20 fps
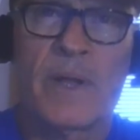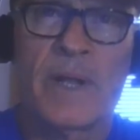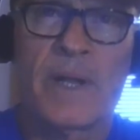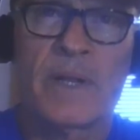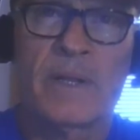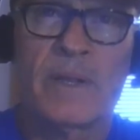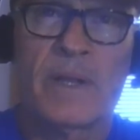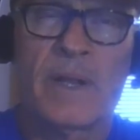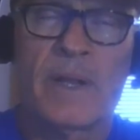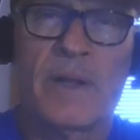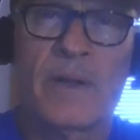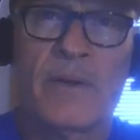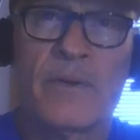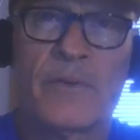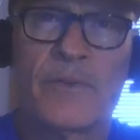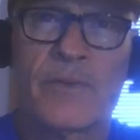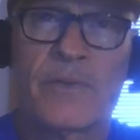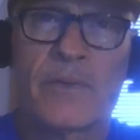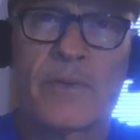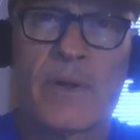it
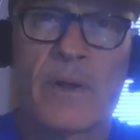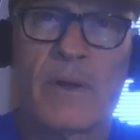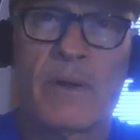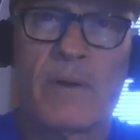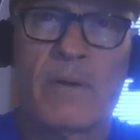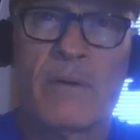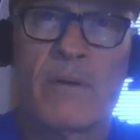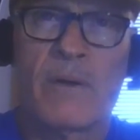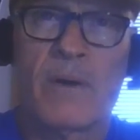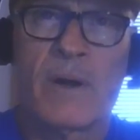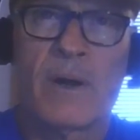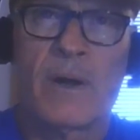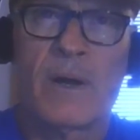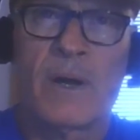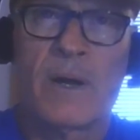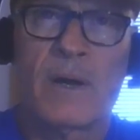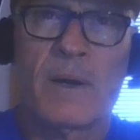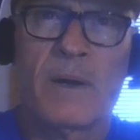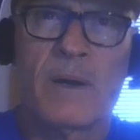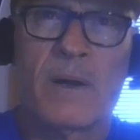is
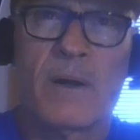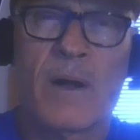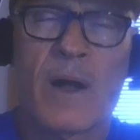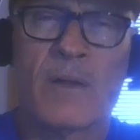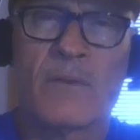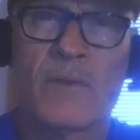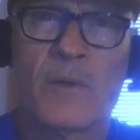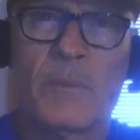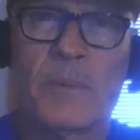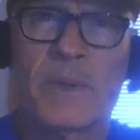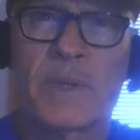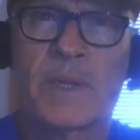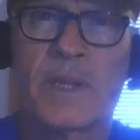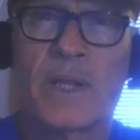uh, a little bit